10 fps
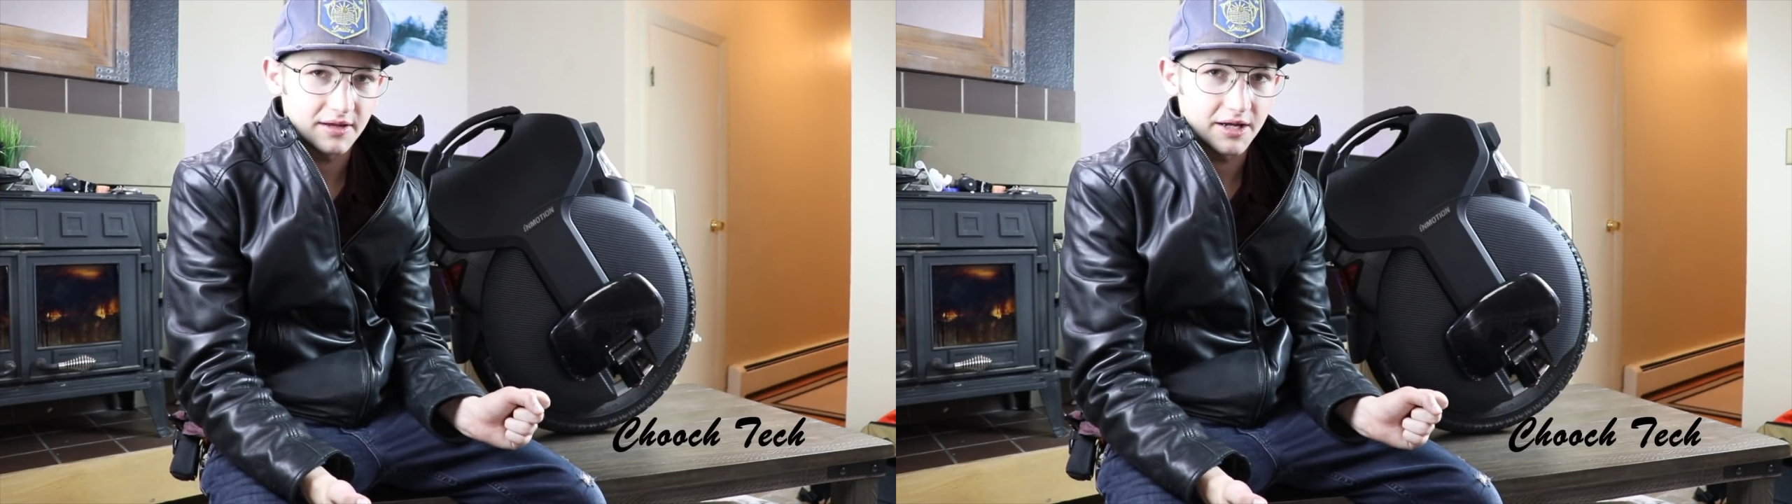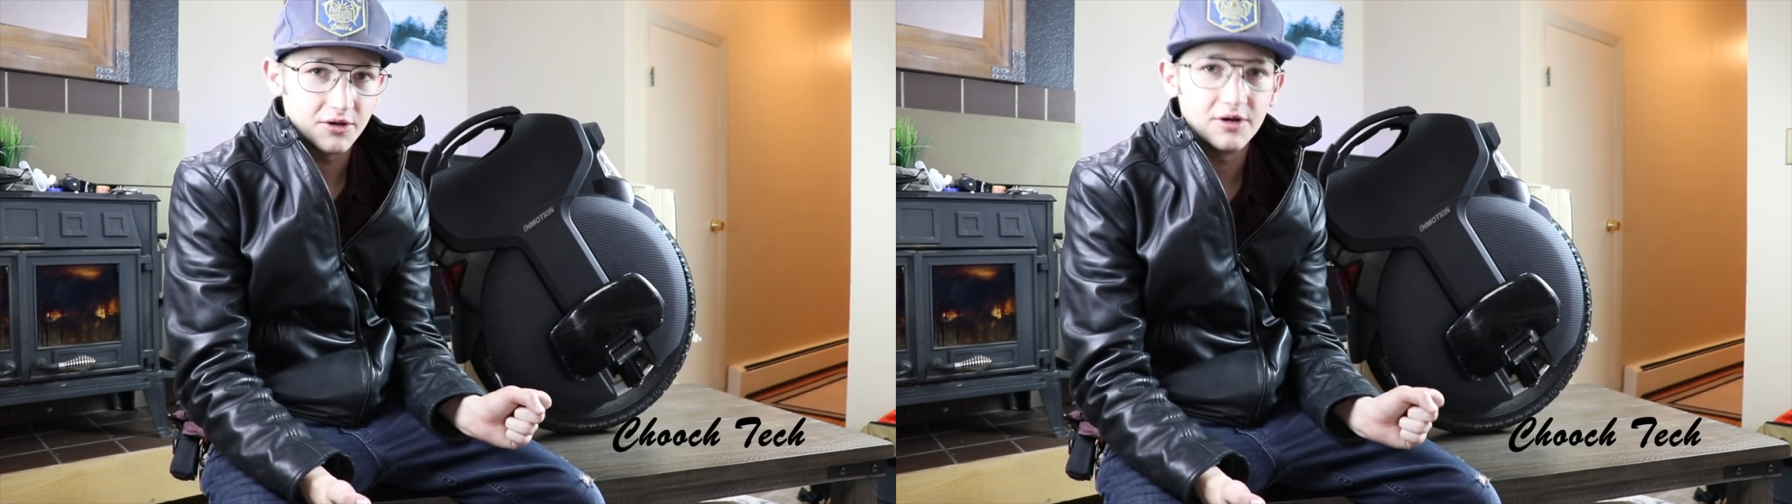
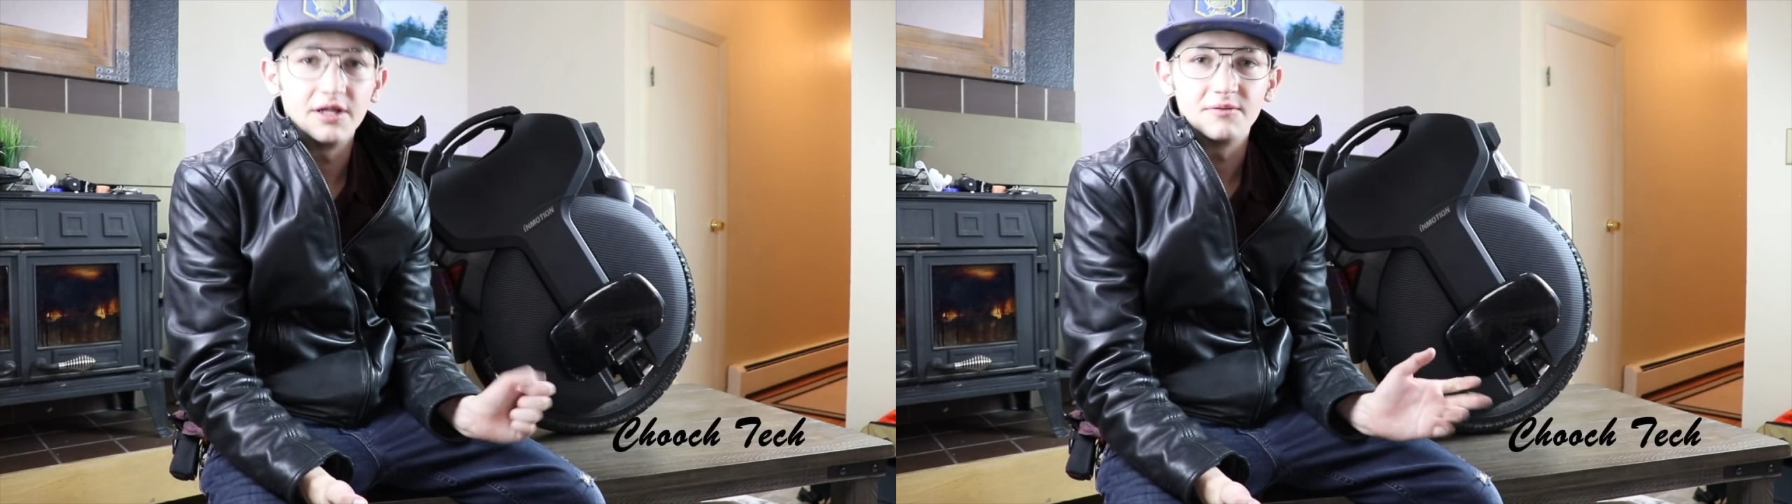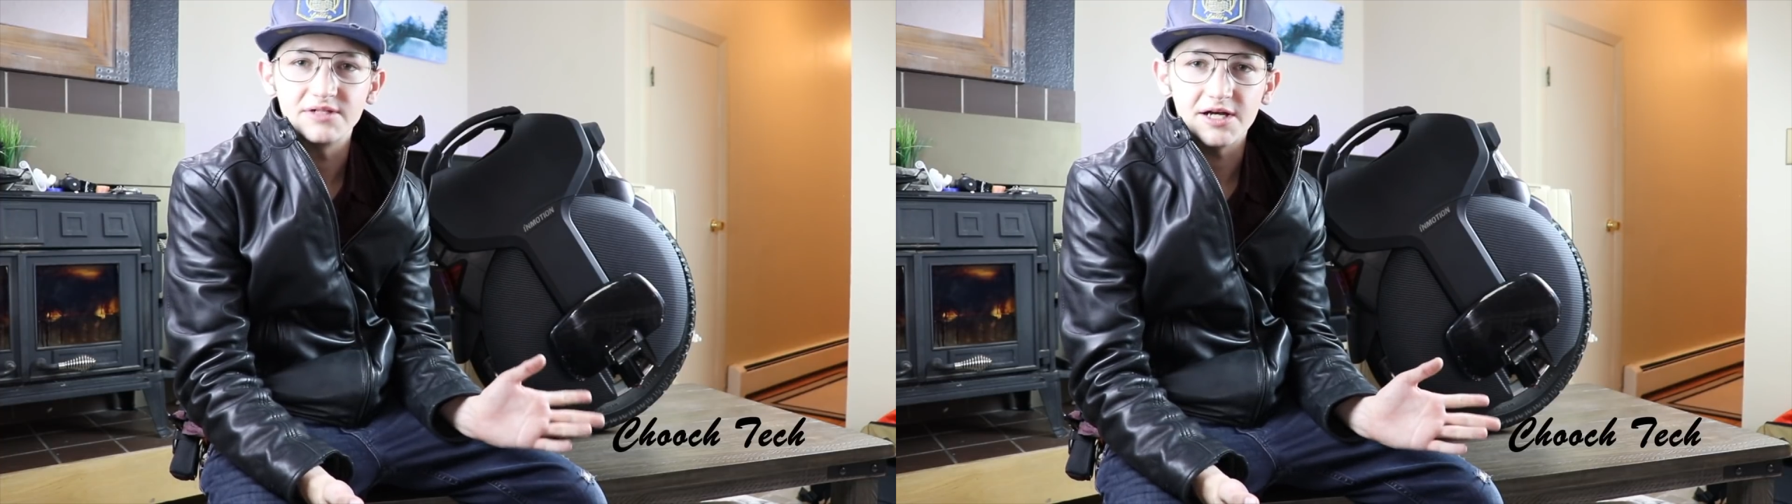I could
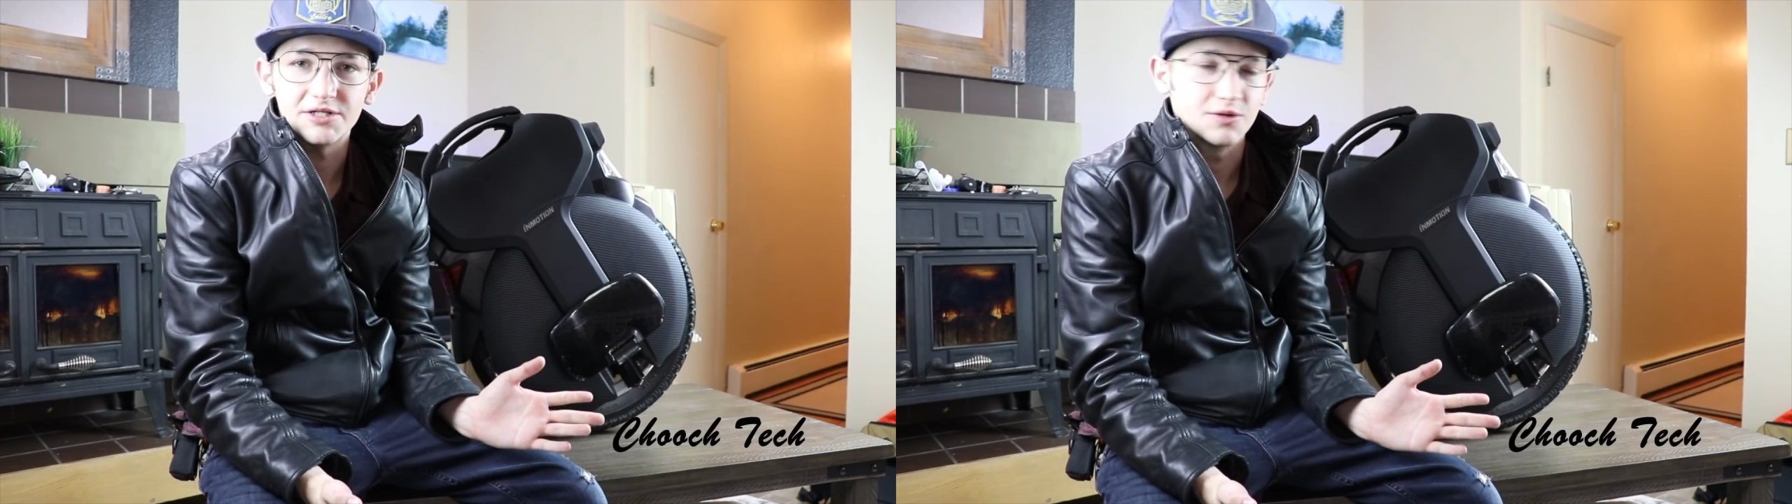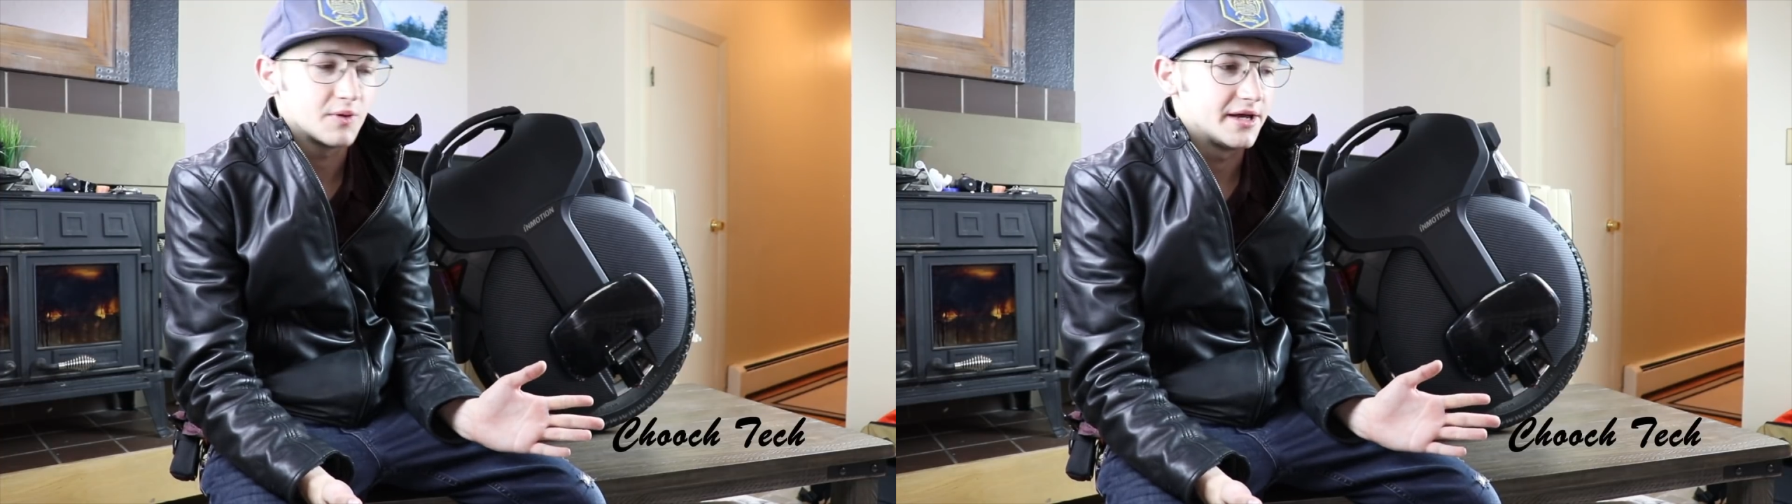that was
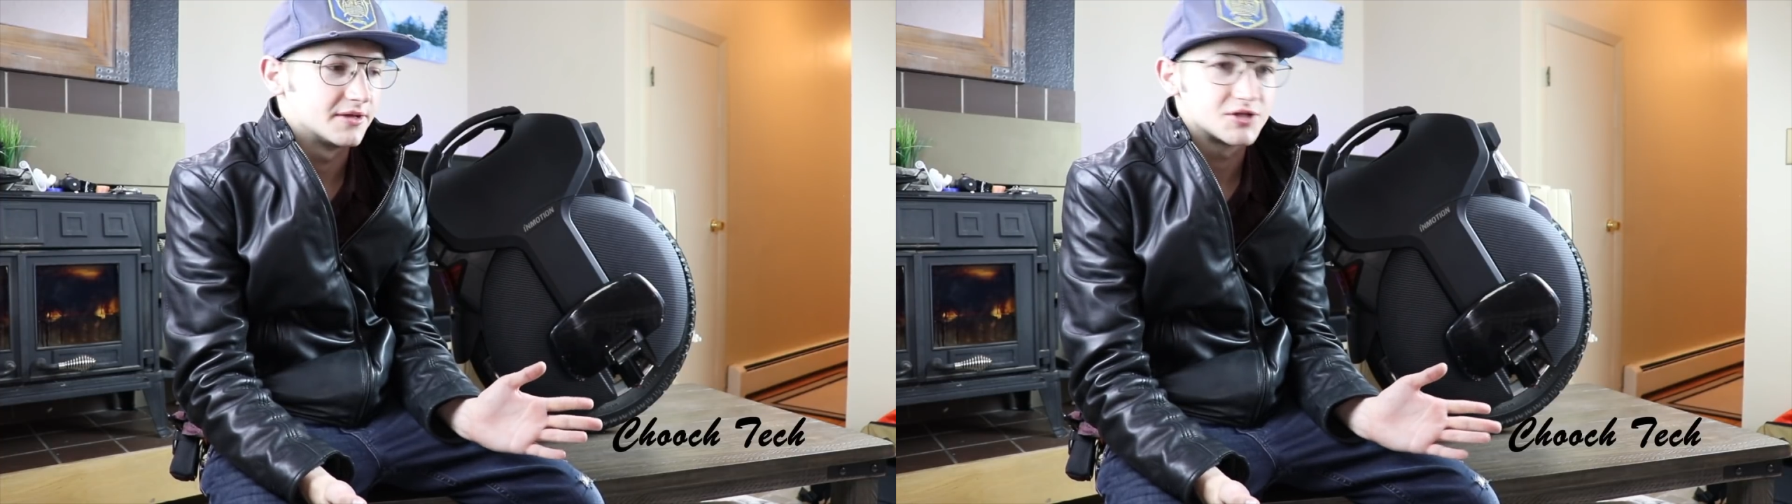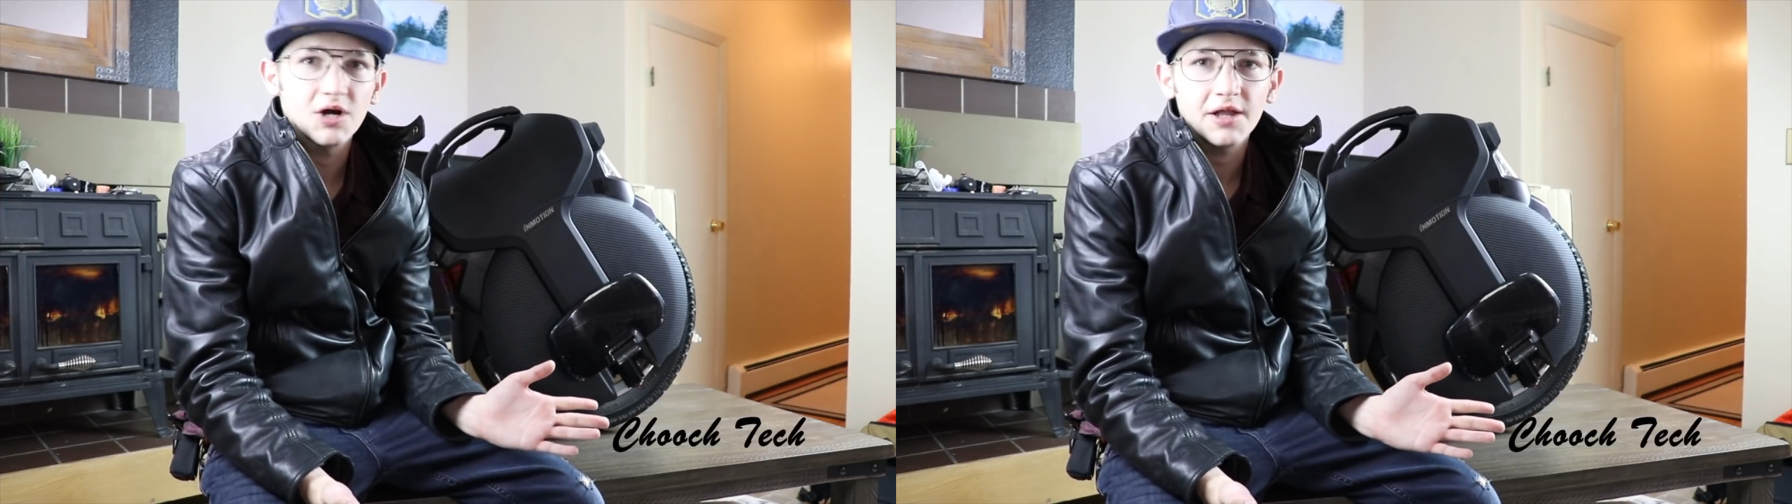extra weight.
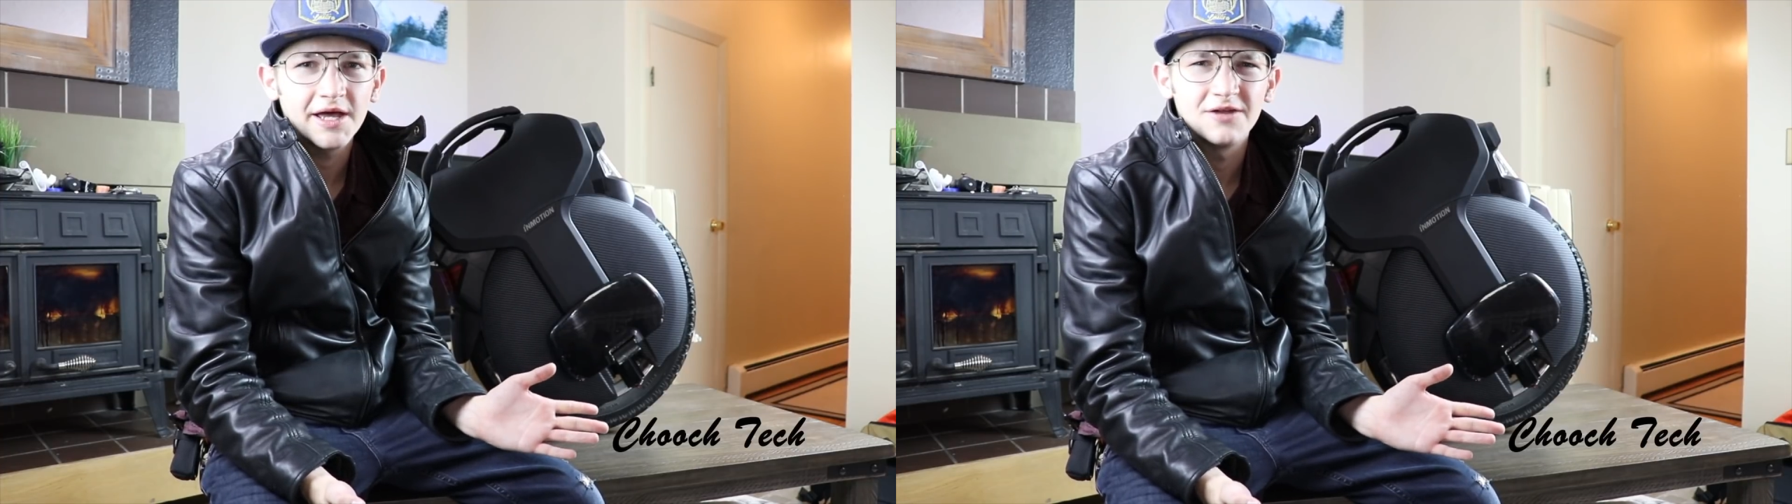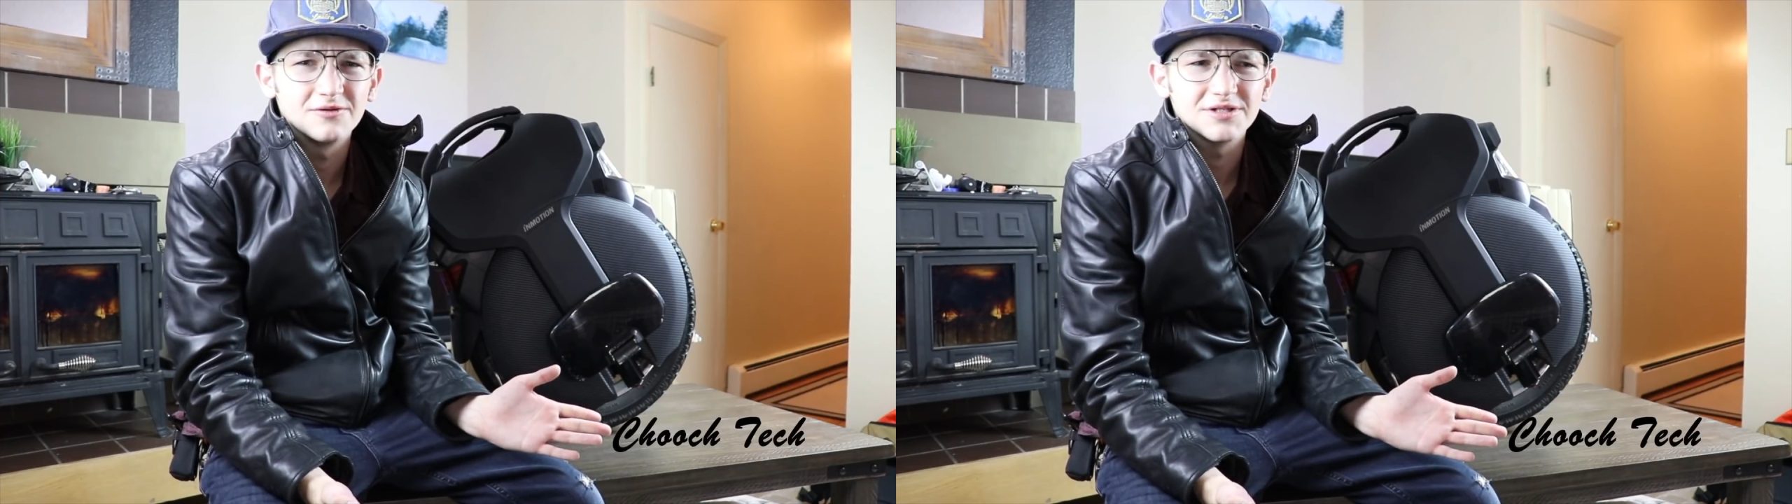The trolley
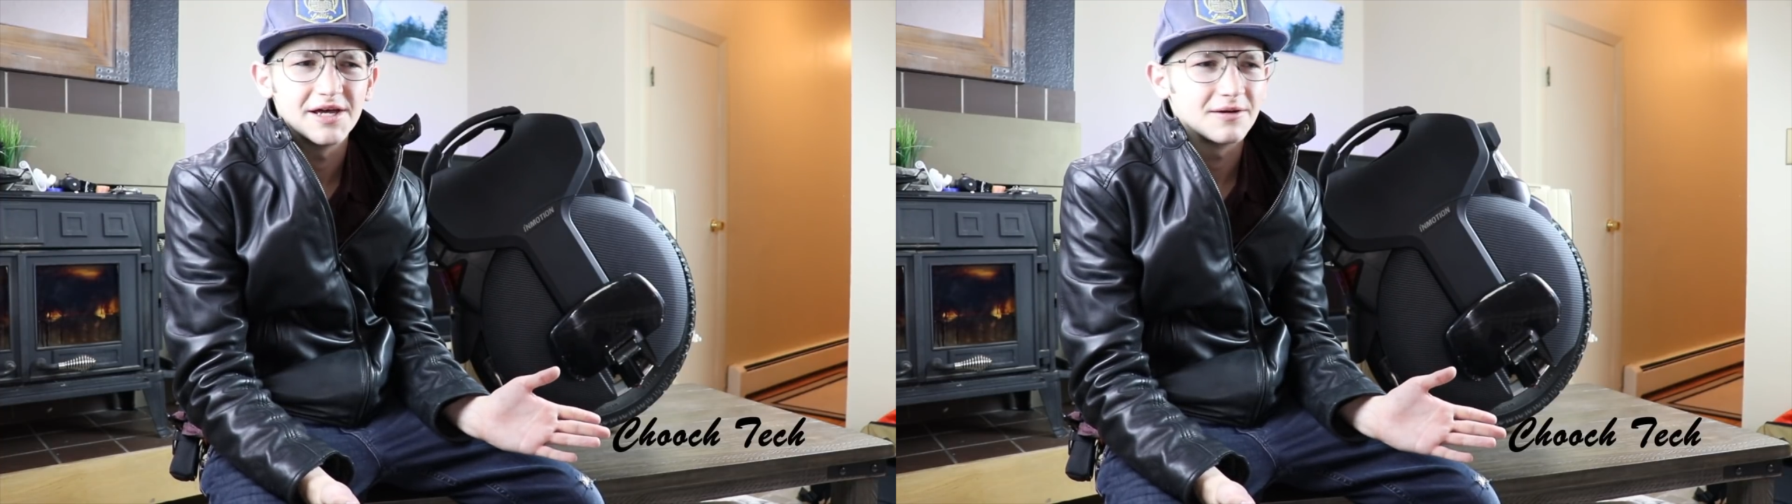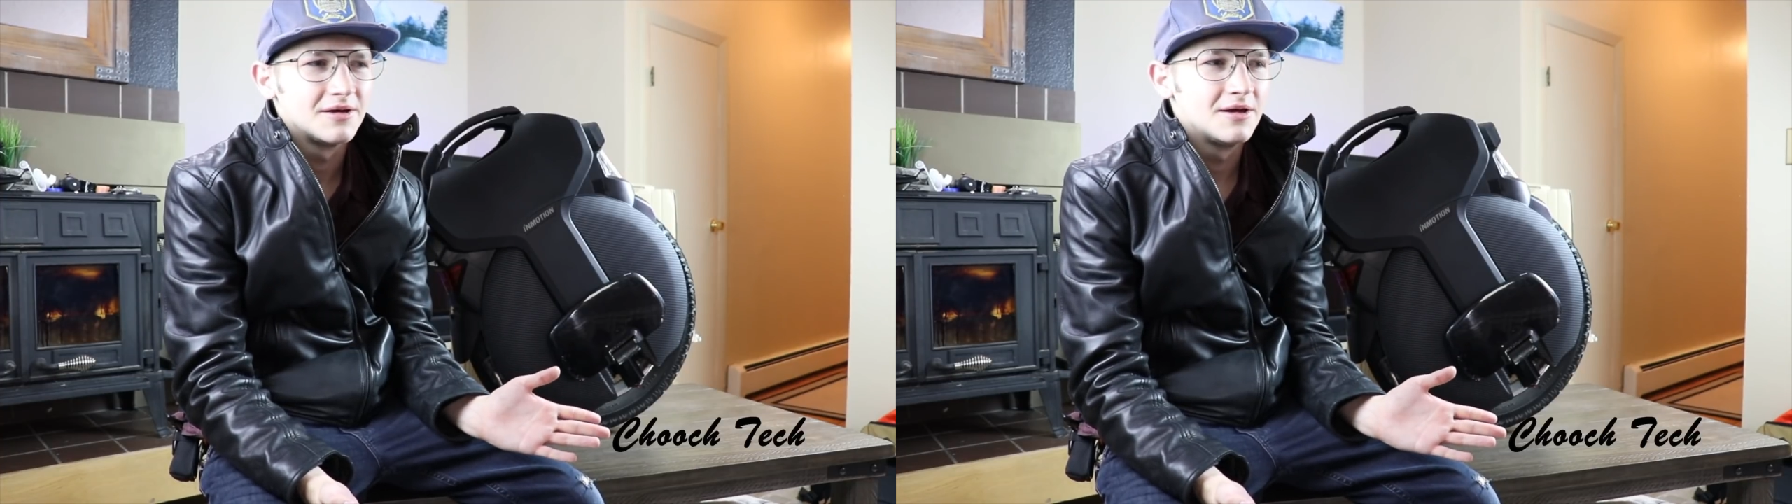handle is like